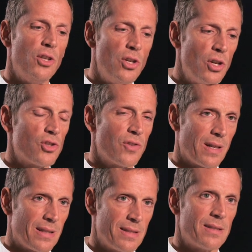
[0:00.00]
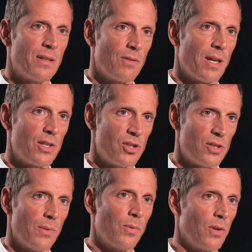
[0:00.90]
nurturing existing
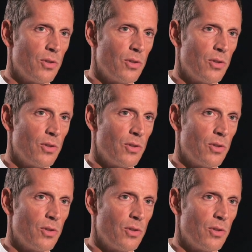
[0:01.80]
relationships with